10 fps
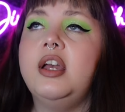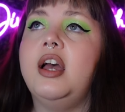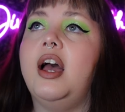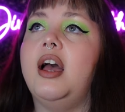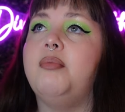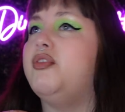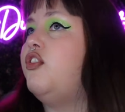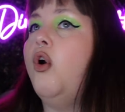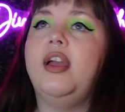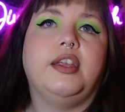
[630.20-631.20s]
uh,
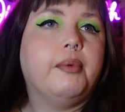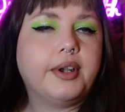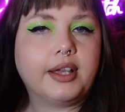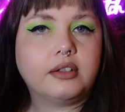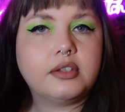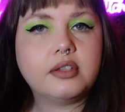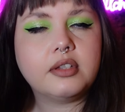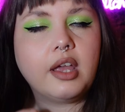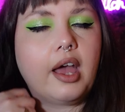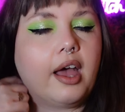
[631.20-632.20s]
before anyone
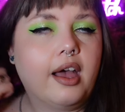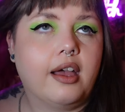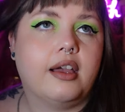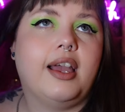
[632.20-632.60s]
else uh,